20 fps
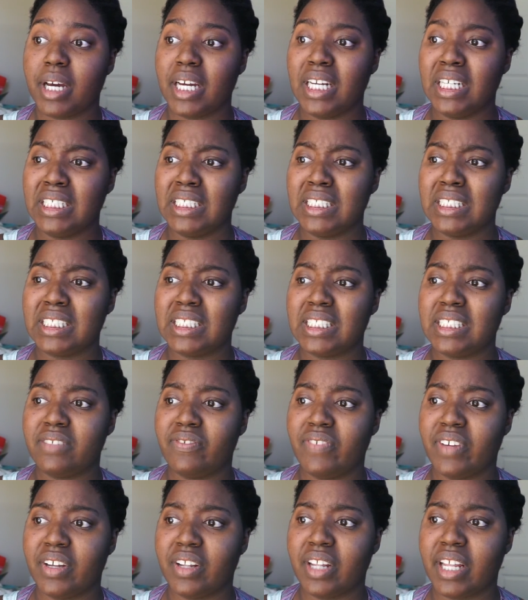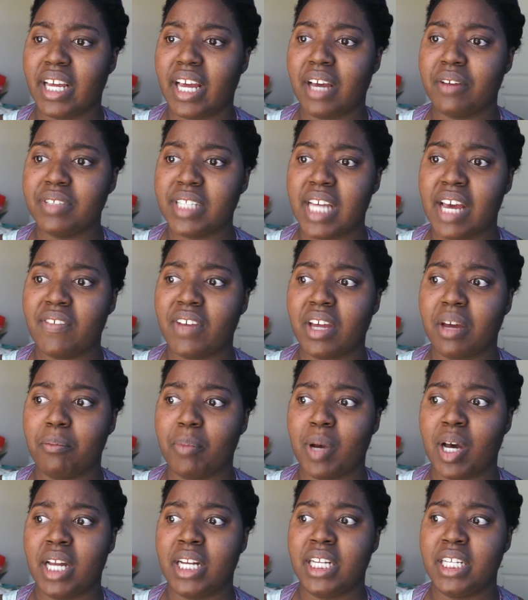just felt like I was having a
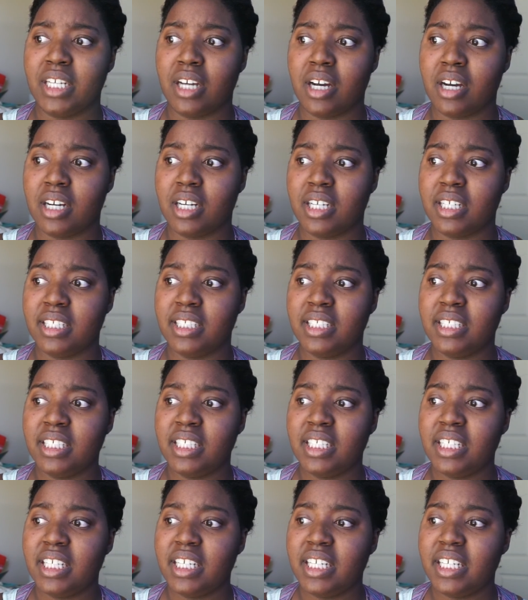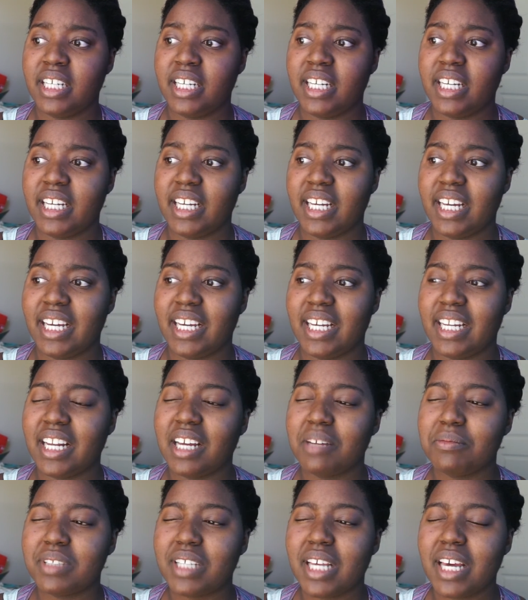body yawn. And
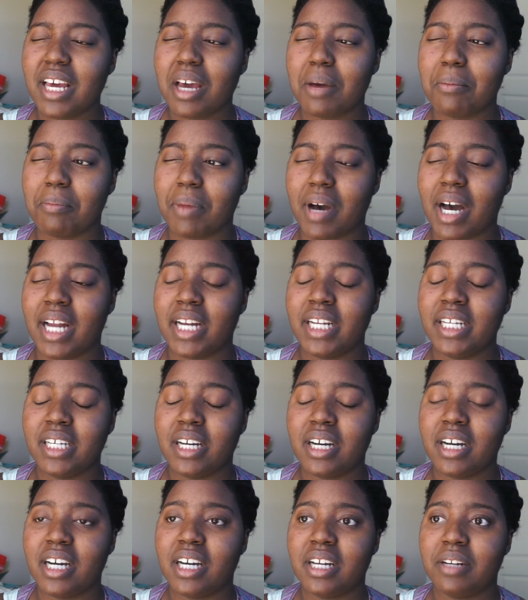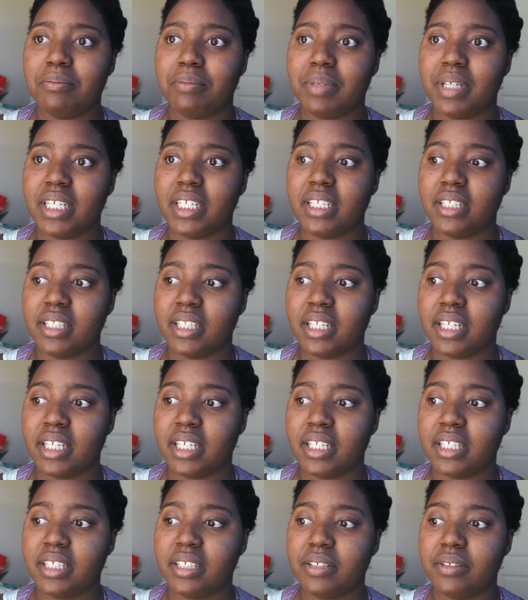I'm saying a body yawn, but
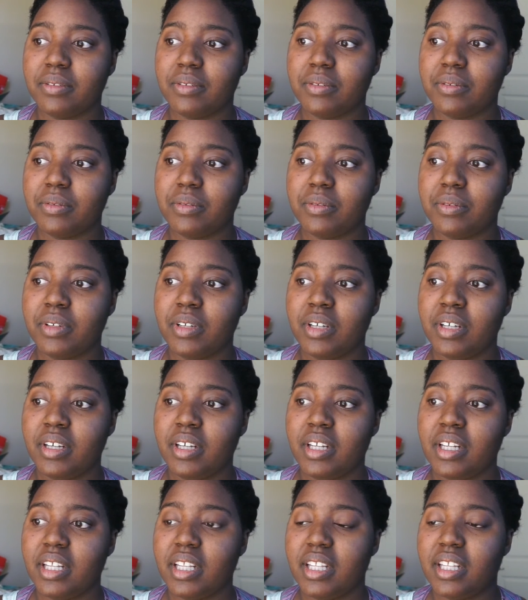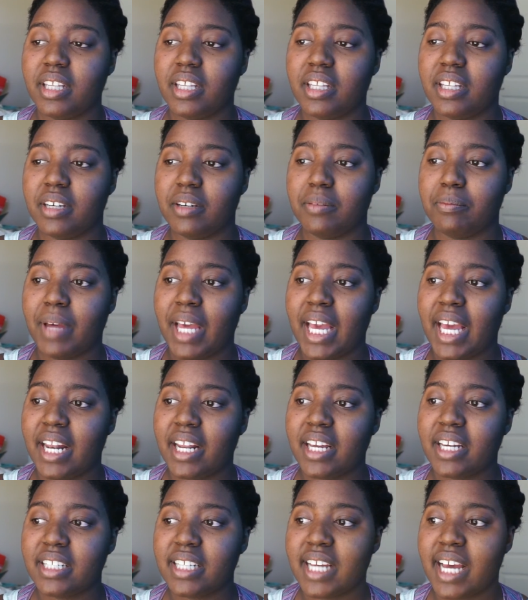like, the
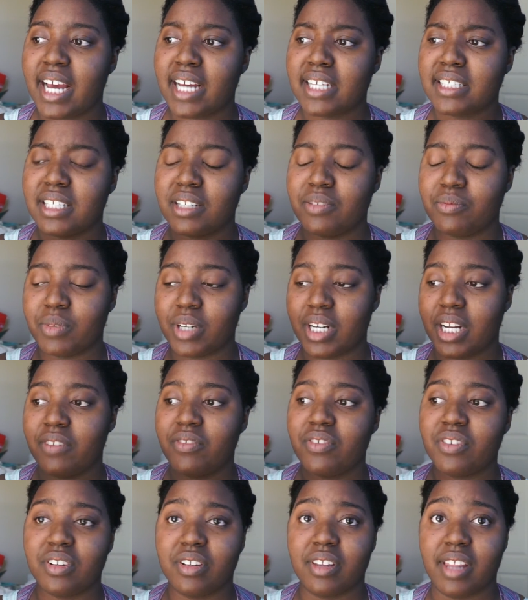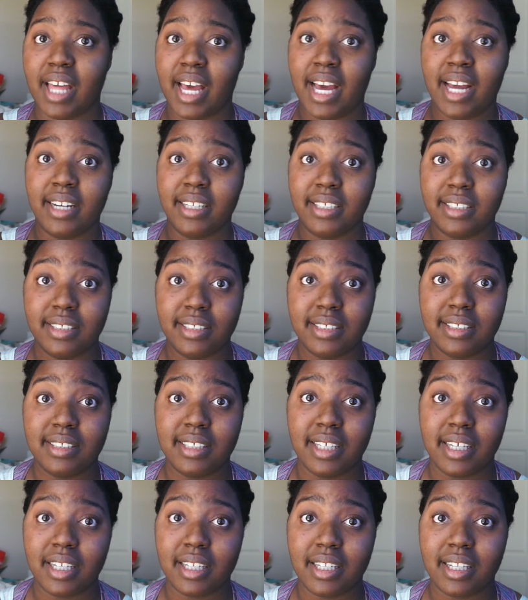panic attacks and whatever that is
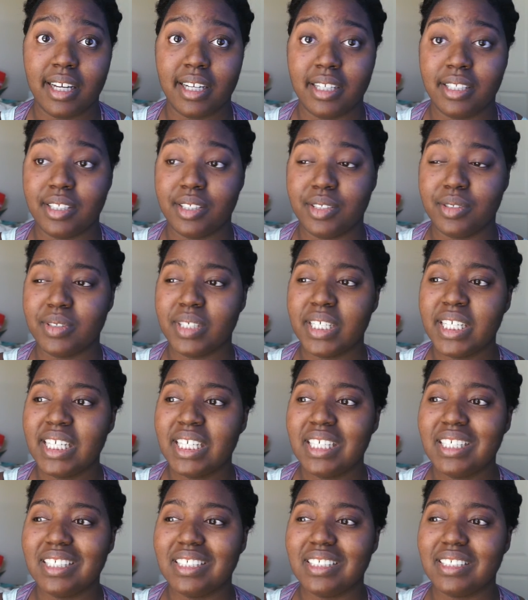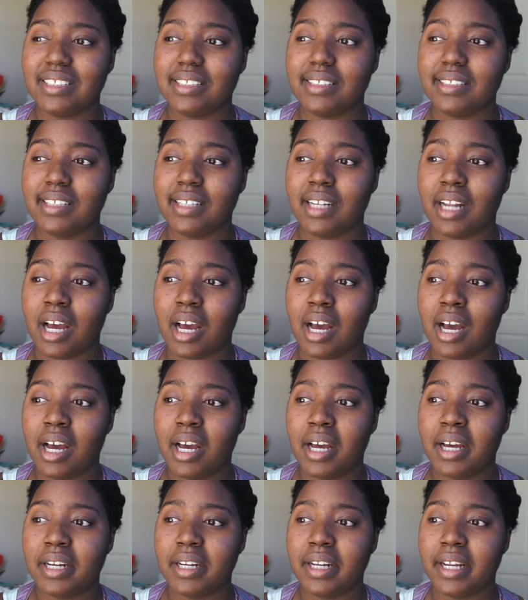that I do is
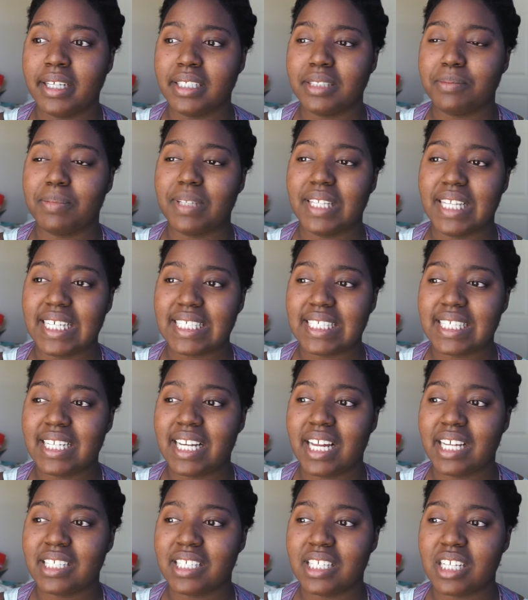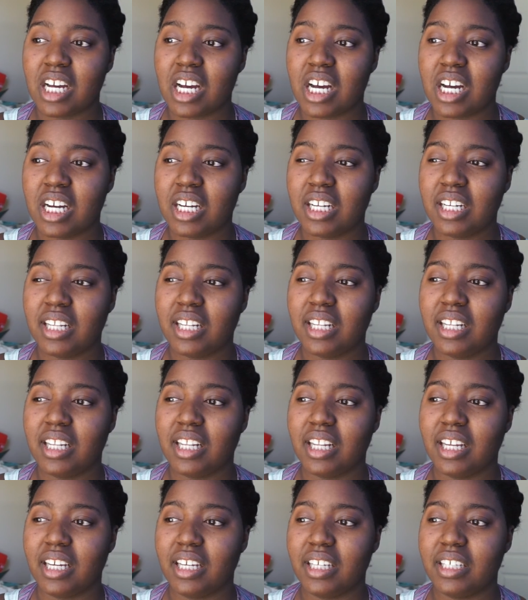not as pleasant as a yawn.
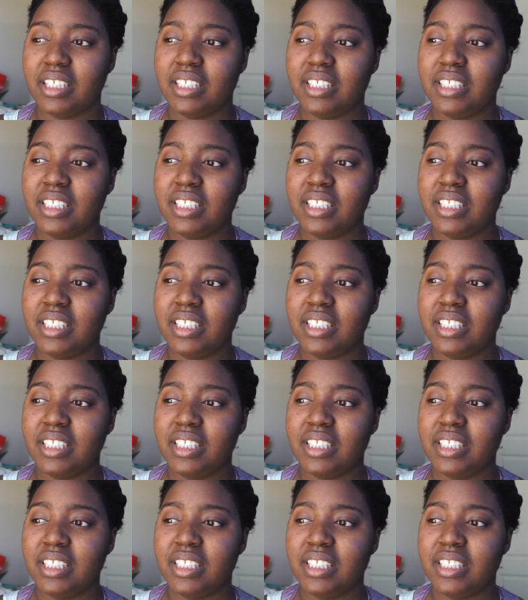Like,